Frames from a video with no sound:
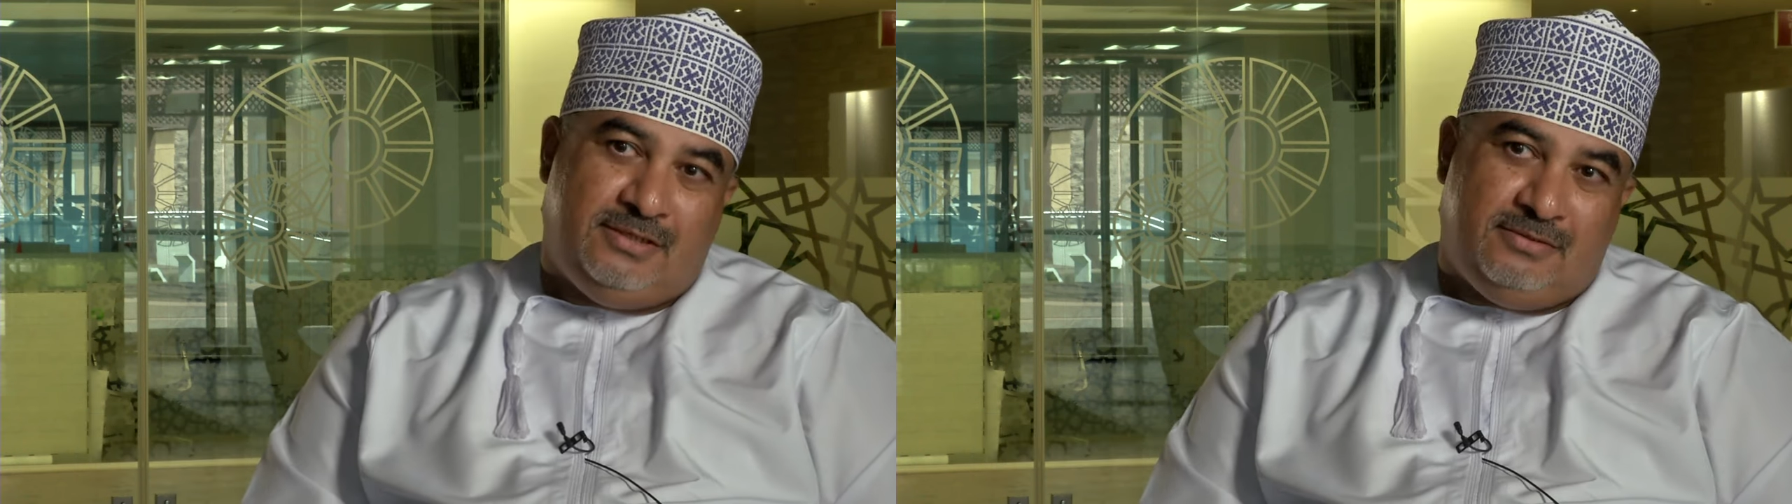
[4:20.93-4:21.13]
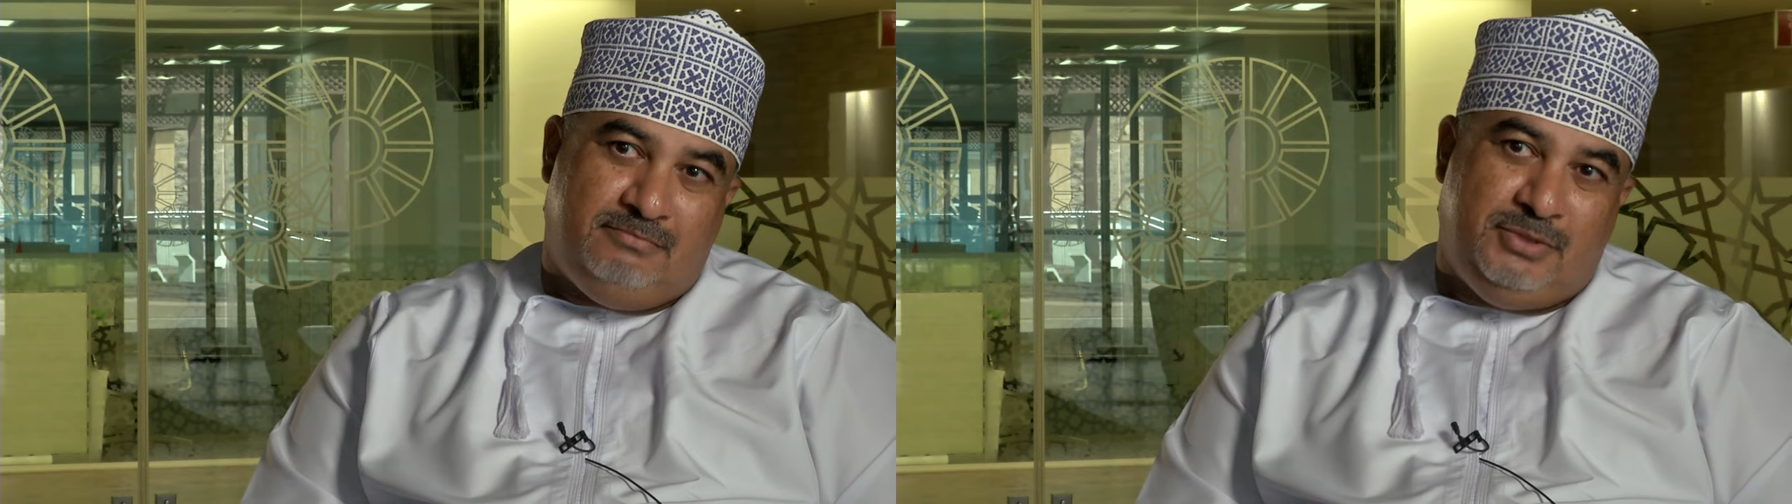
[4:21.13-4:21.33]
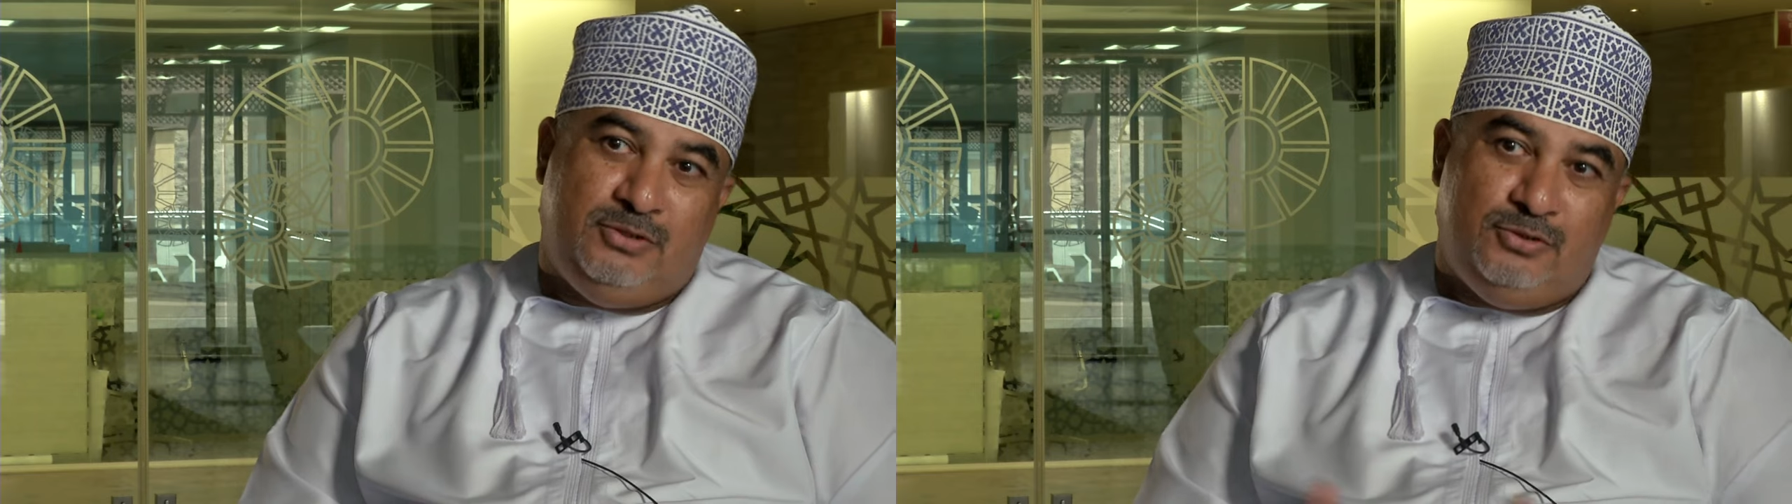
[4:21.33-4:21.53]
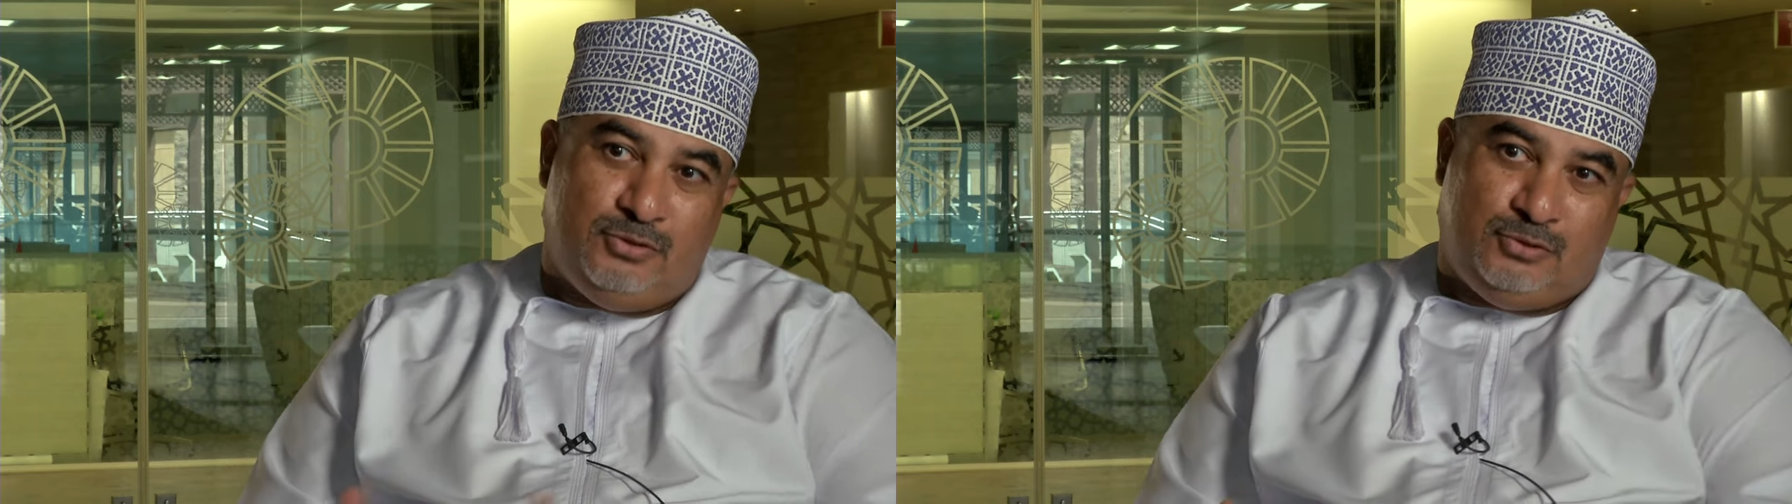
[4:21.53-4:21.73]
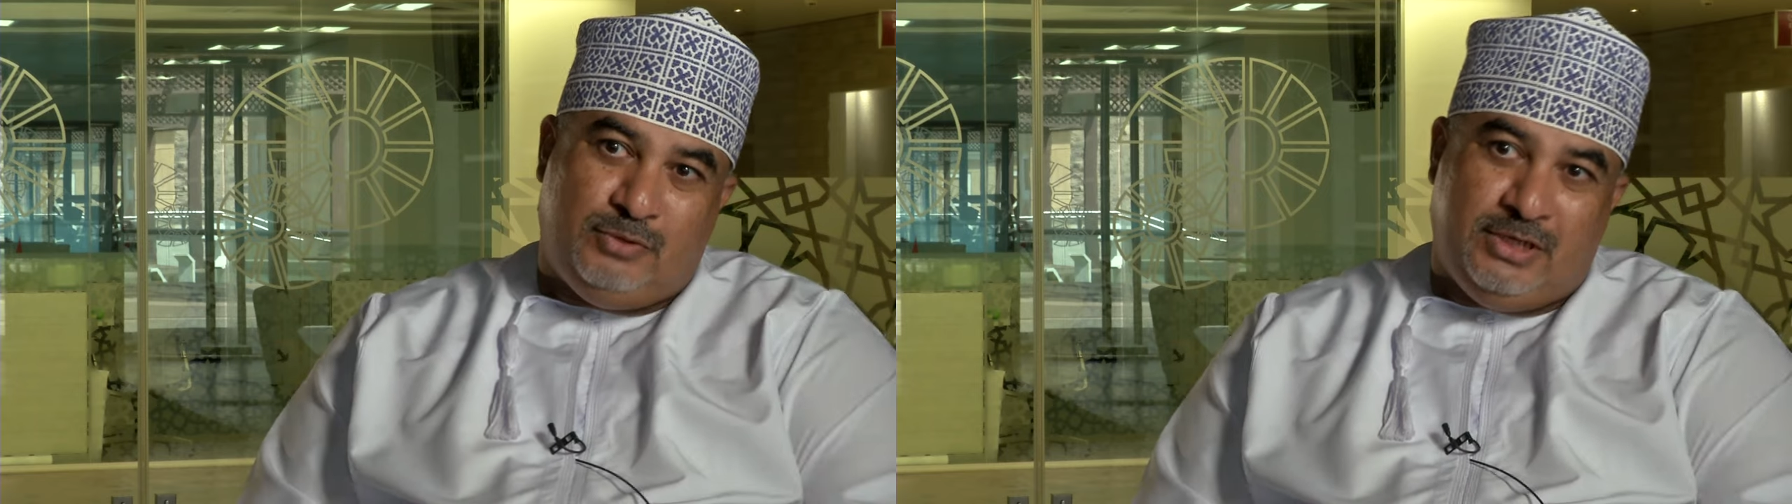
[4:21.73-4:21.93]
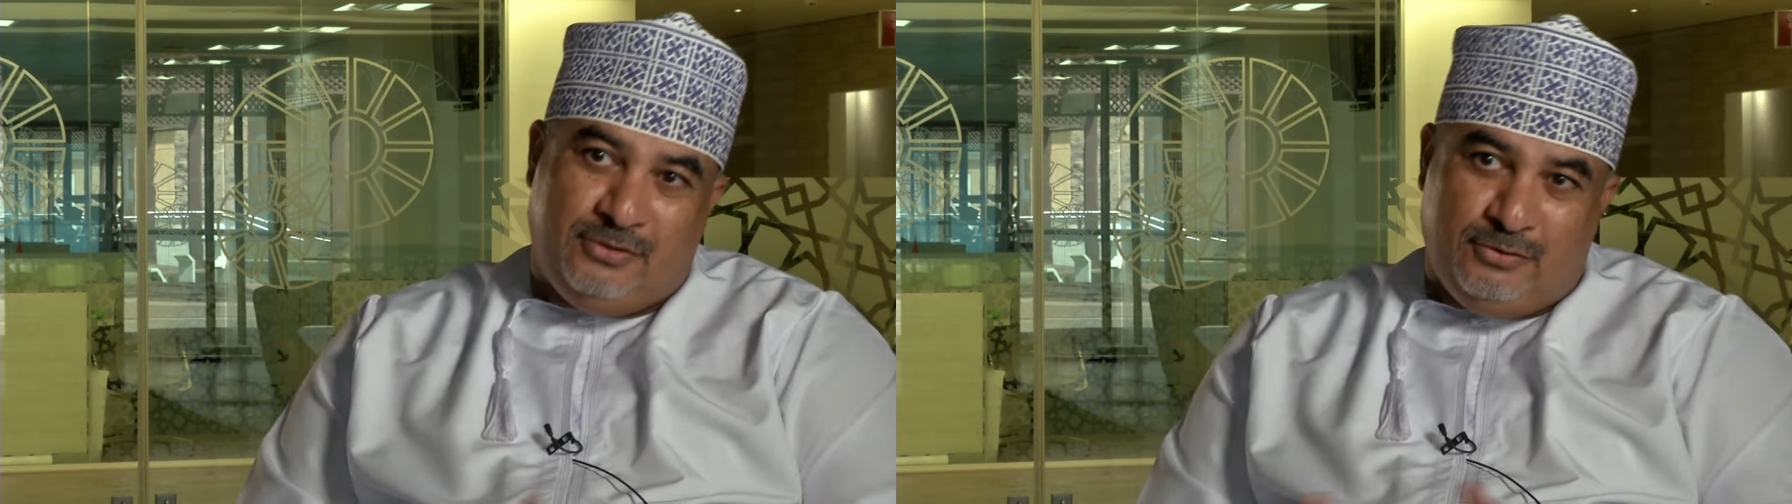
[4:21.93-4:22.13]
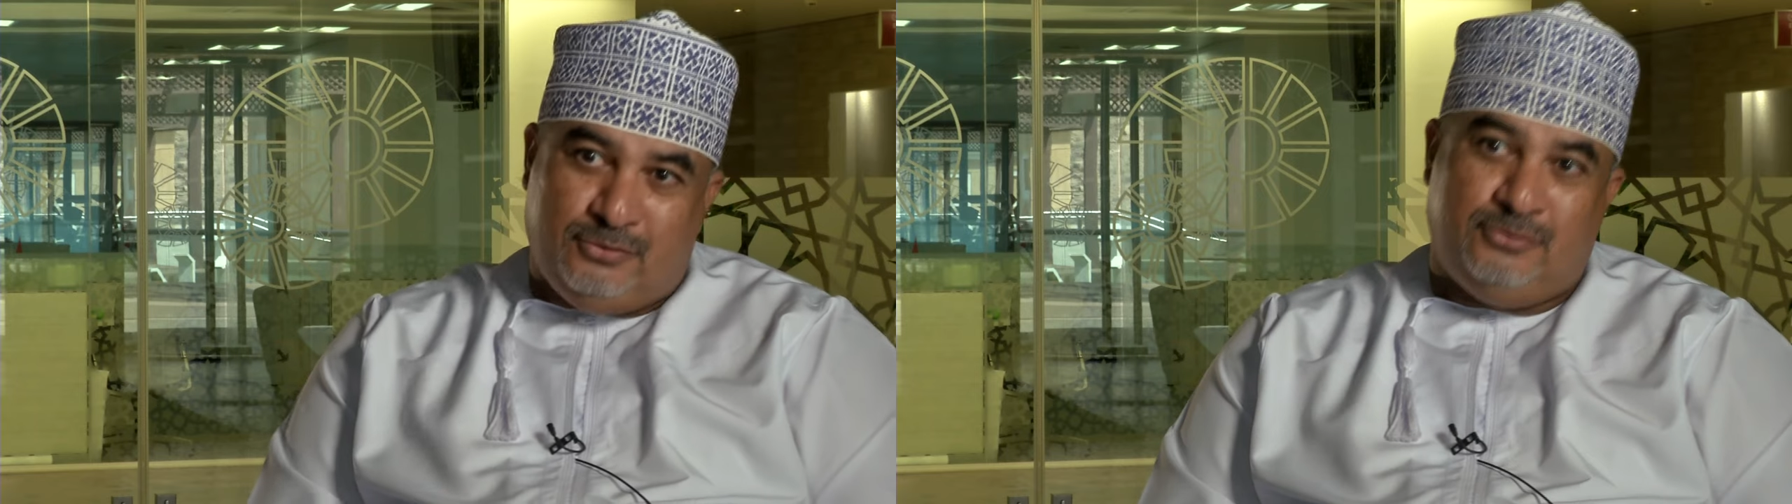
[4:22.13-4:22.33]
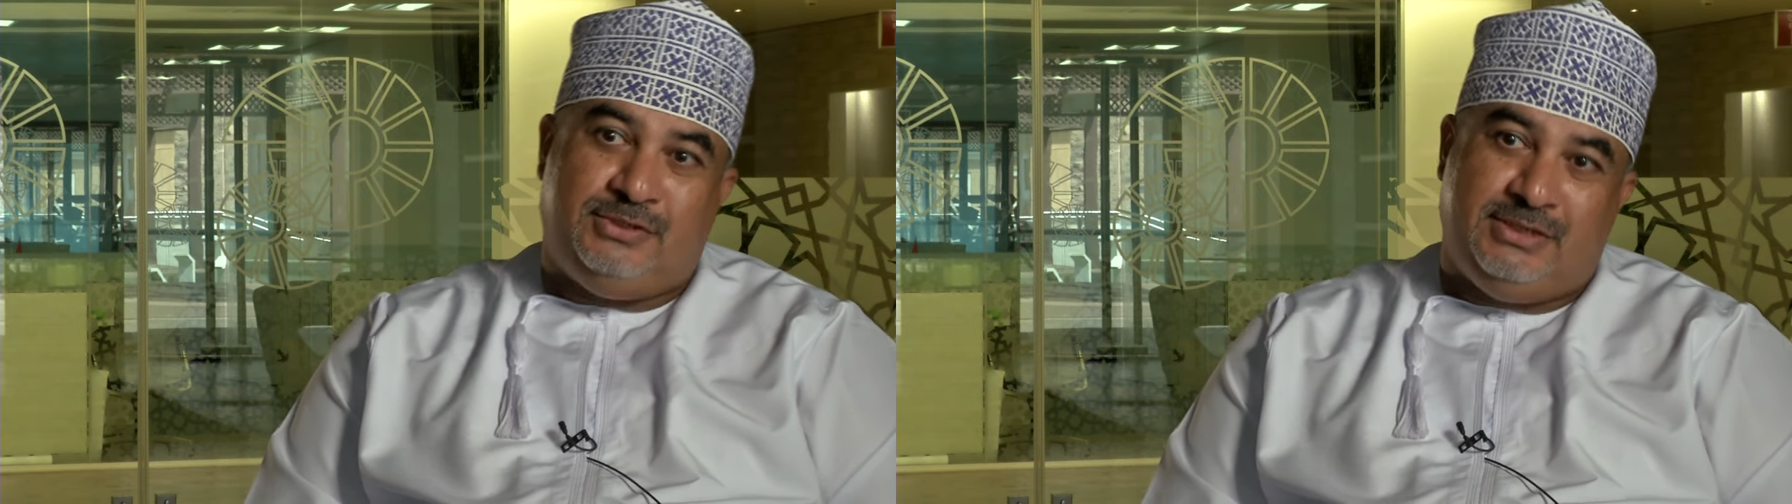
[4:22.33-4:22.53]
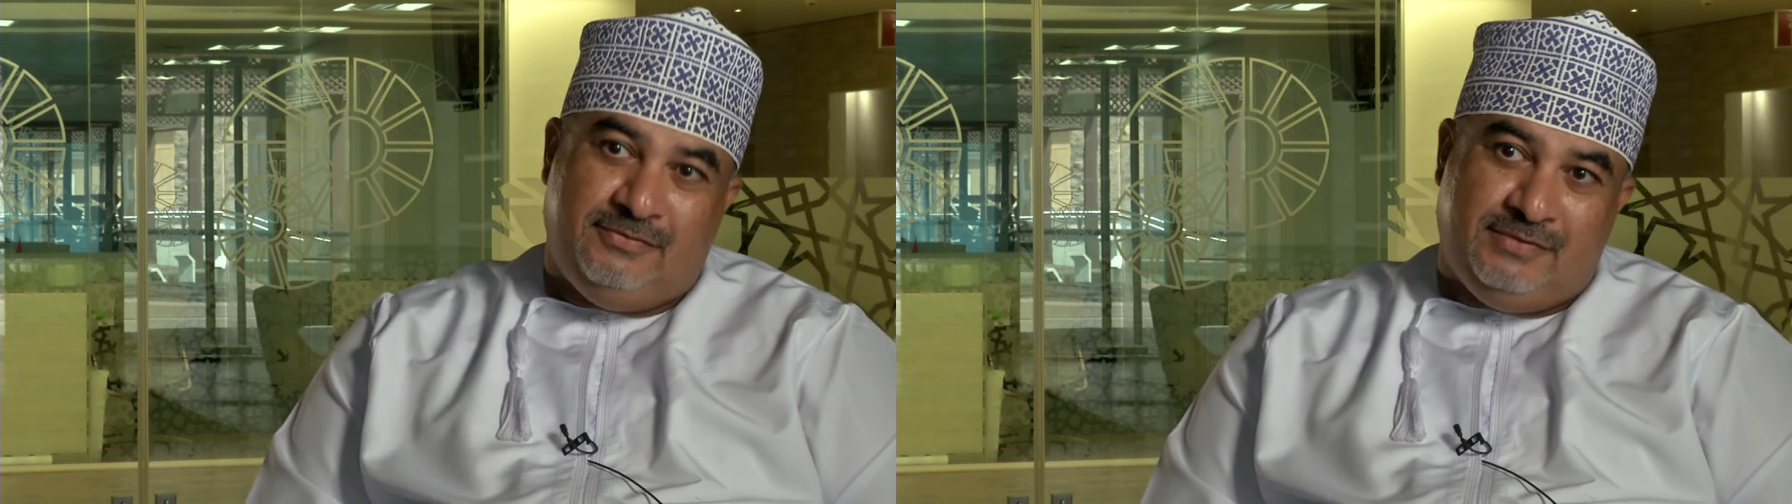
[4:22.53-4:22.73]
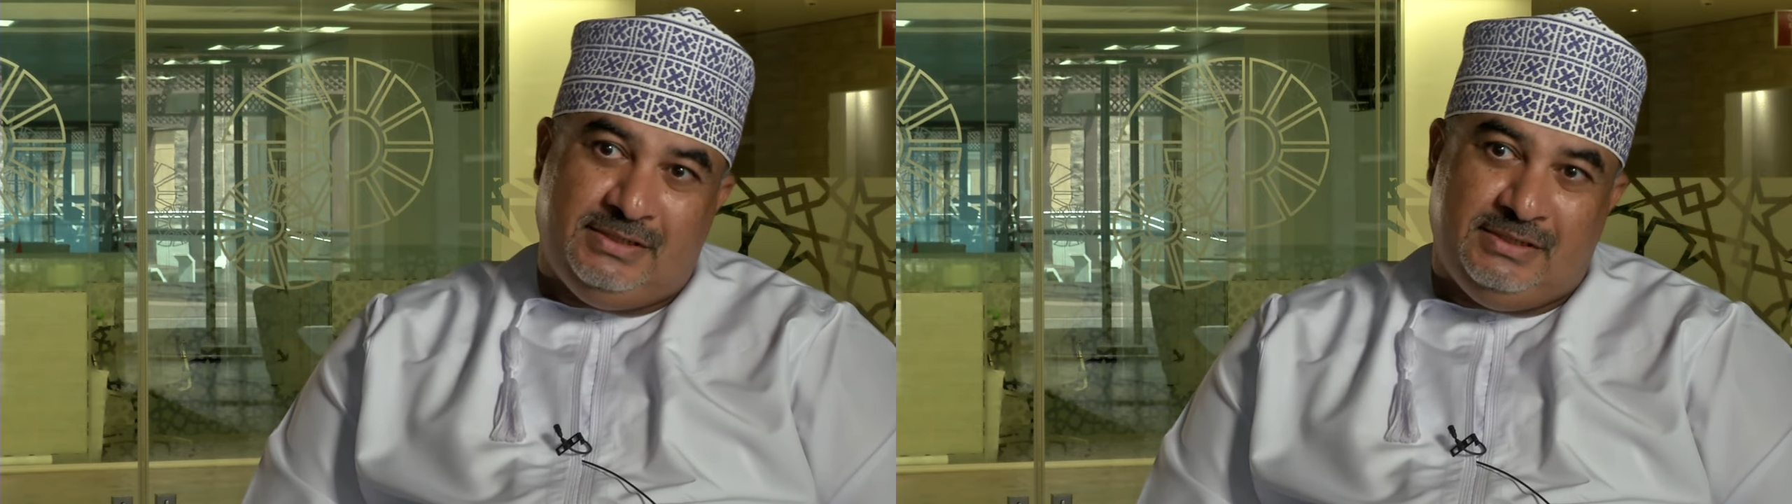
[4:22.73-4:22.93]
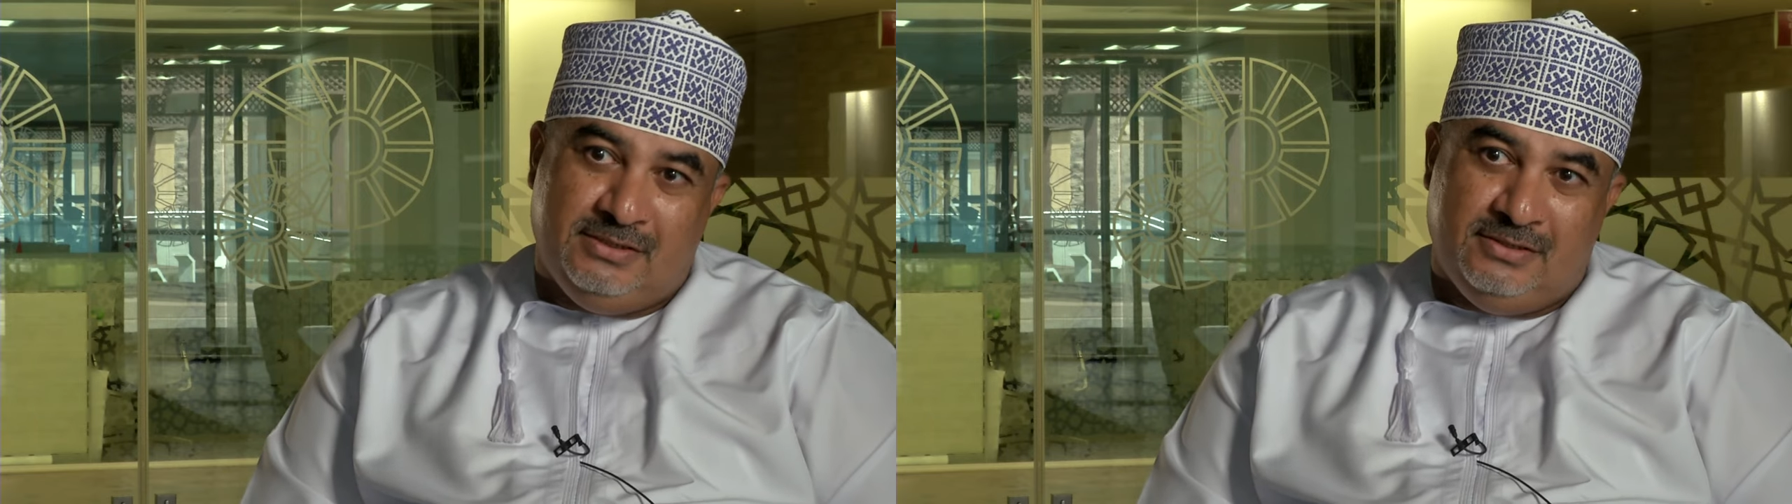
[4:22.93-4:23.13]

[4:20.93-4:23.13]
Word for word: PDO's wealth on road safety.